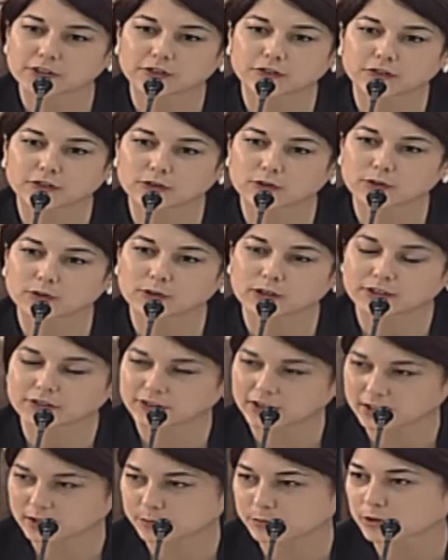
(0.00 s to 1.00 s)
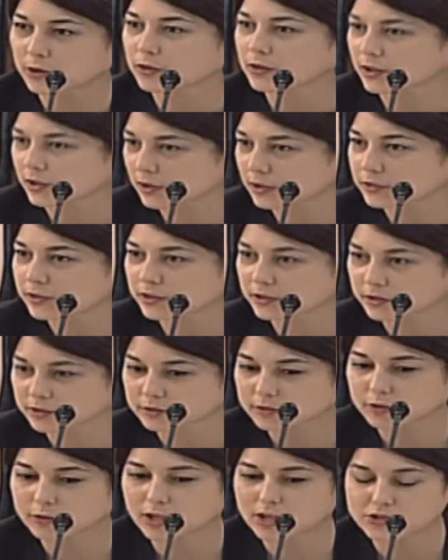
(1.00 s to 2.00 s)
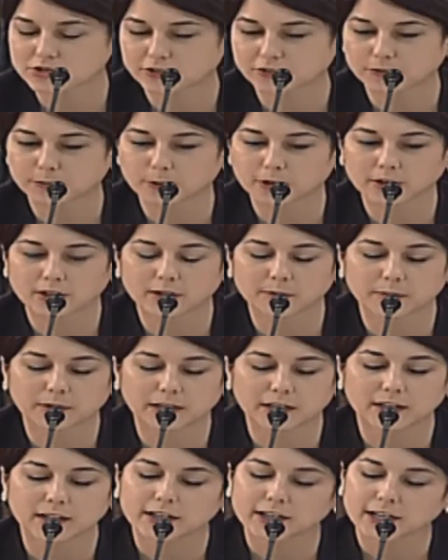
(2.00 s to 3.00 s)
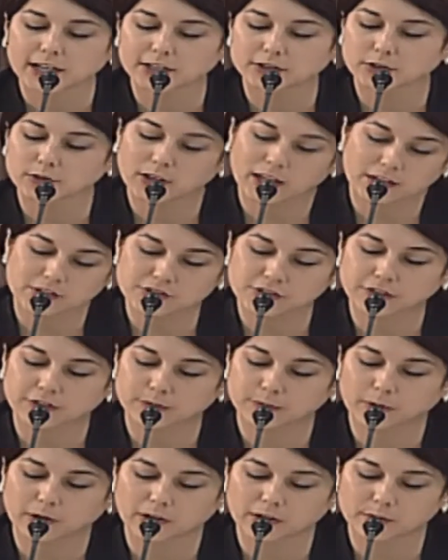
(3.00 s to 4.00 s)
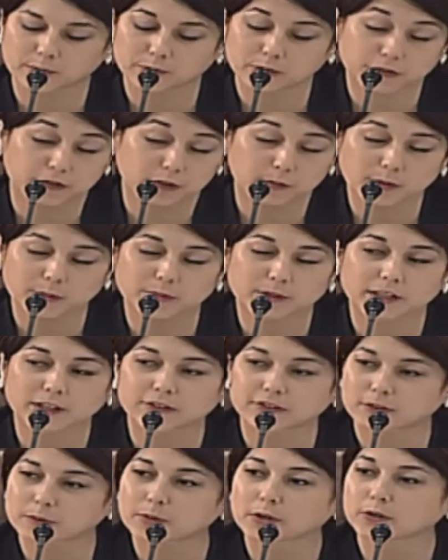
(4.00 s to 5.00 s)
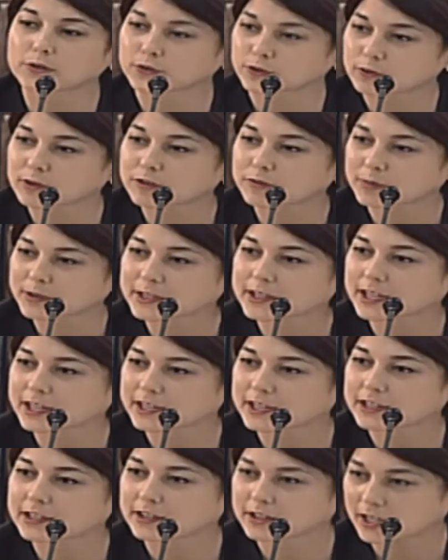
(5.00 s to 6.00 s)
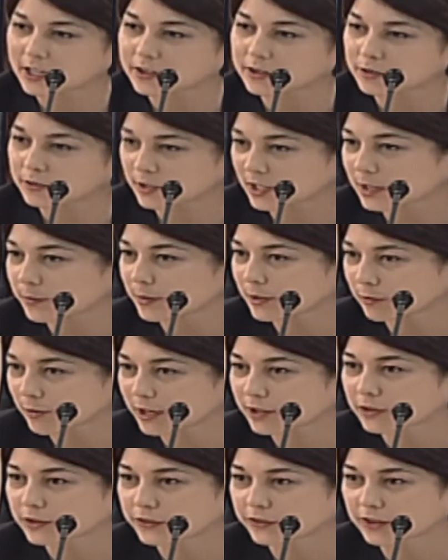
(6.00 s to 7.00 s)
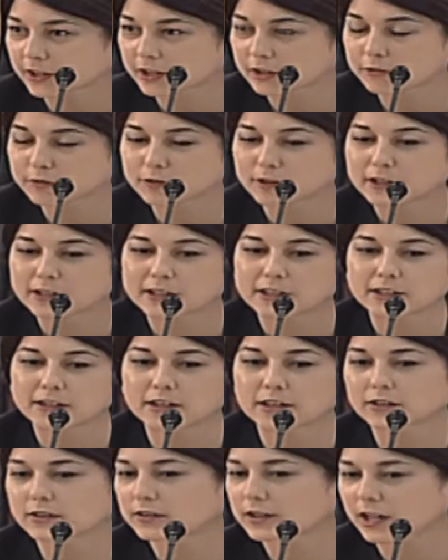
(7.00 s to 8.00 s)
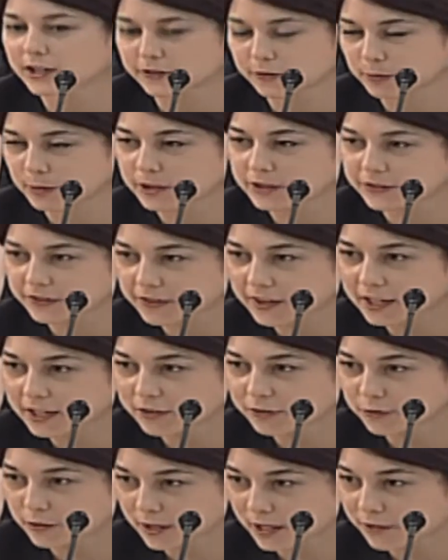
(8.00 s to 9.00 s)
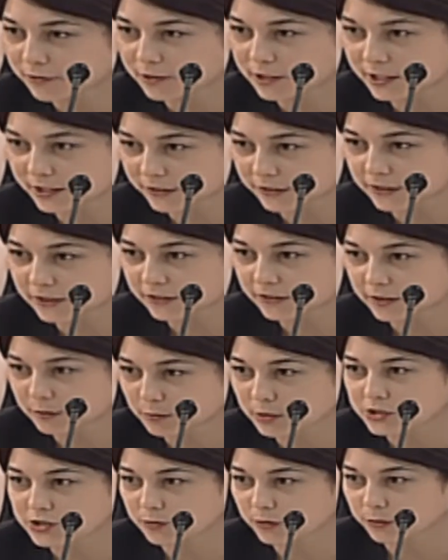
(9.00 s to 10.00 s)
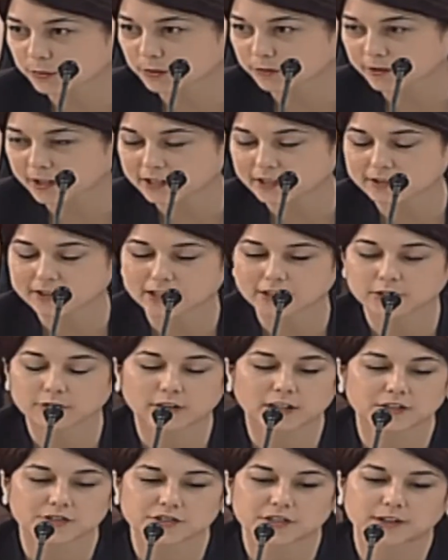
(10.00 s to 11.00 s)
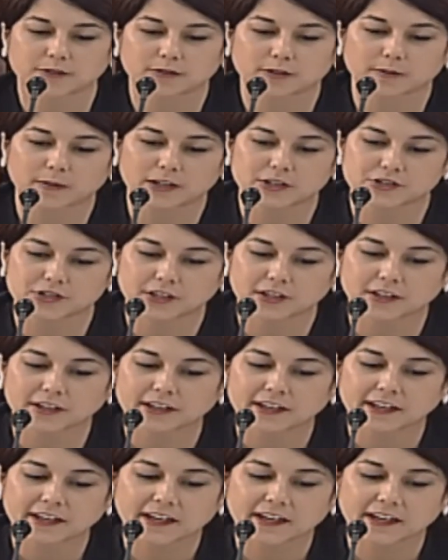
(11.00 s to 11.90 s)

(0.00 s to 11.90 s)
to a data broker, the Location Smart company. And Location Smart presumably is supposed to have been getting and keeping records of customer consent for every instance in which it was providing that location information.